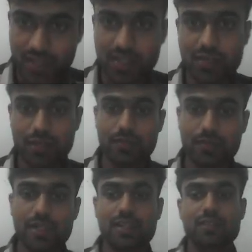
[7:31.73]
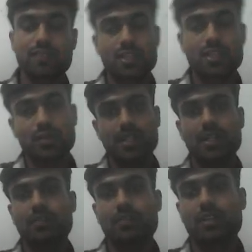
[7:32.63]
development without
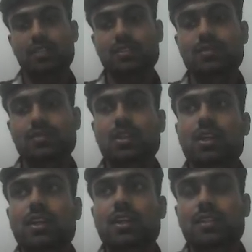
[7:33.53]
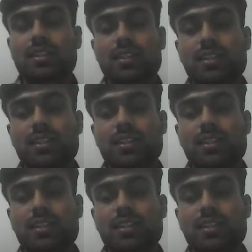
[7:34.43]
interference. Then there